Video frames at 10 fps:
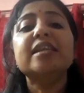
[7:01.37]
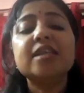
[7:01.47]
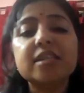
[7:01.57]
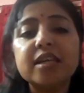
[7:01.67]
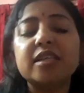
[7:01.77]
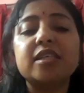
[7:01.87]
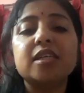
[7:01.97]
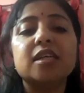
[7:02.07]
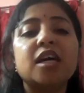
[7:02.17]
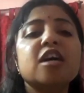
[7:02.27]
needed
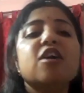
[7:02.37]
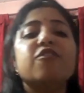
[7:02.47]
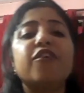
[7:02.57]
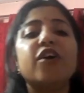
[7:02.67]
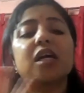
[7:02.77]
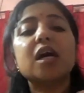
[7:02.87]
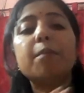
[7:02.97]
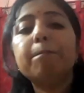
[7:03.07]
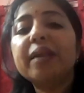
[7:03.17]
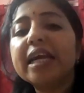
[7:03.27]
here for
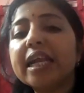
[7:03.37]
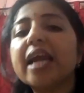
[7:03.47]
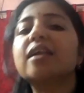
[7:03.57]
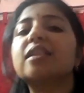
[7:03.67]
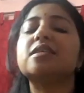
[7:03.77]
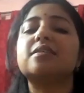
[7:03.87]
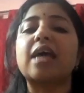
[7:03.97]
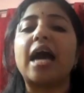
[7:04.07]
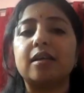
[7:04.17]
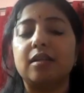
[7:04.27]
completing this
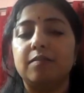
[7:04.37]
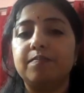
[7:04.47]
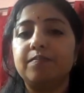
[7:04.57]
cycle.